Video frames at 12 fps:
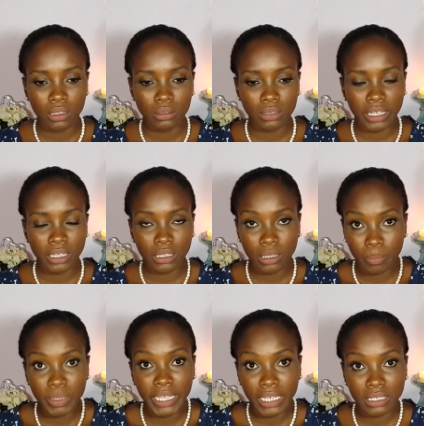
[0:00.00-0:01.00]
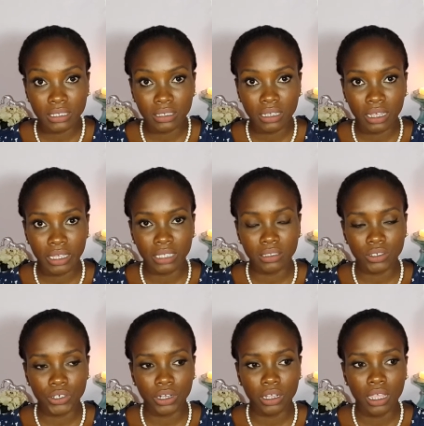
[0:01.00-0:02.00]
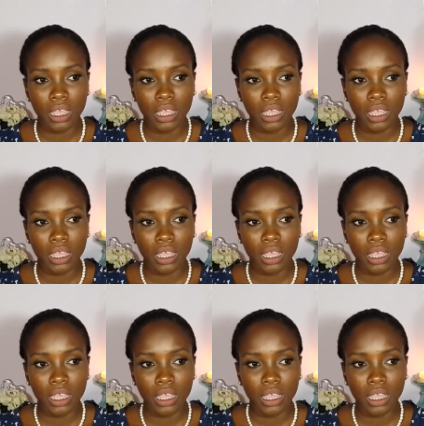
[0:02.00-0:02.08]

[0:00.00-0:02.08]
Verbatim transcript: like, complaint against her.